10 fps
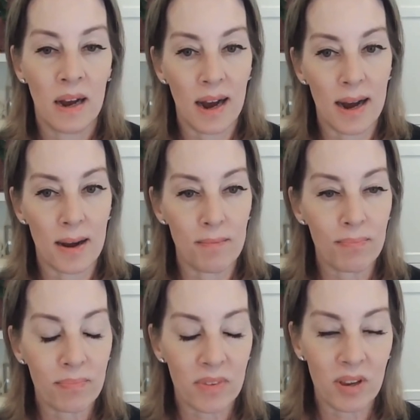
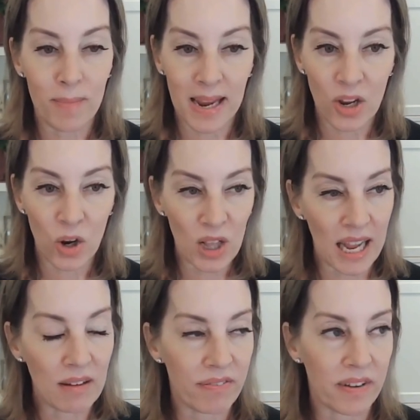to make your
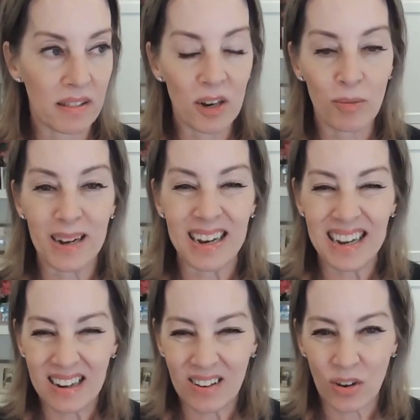life a little bit
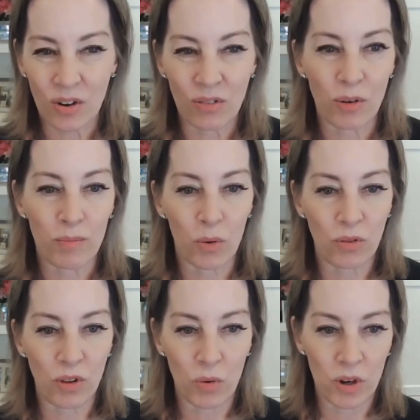easier for
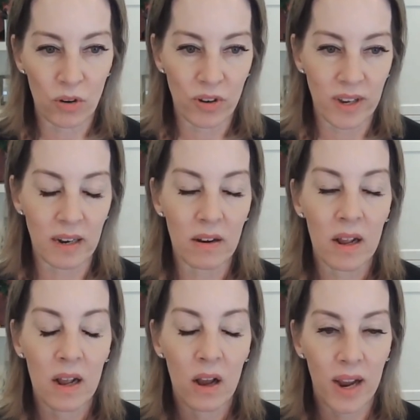both you and your teen.
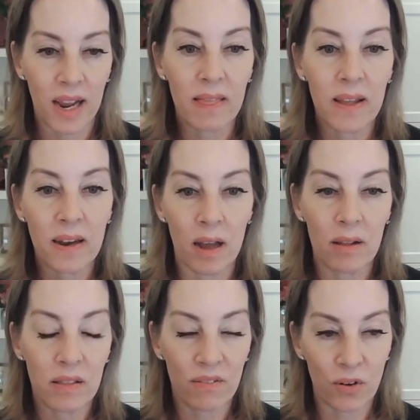Okay.
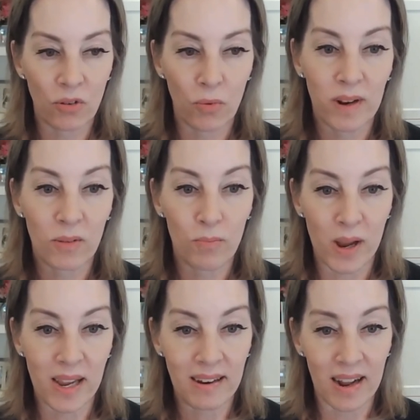The first one is
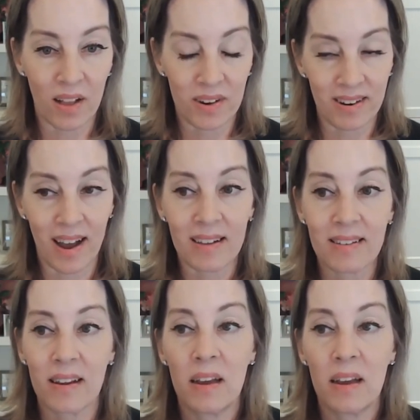breaking down the task.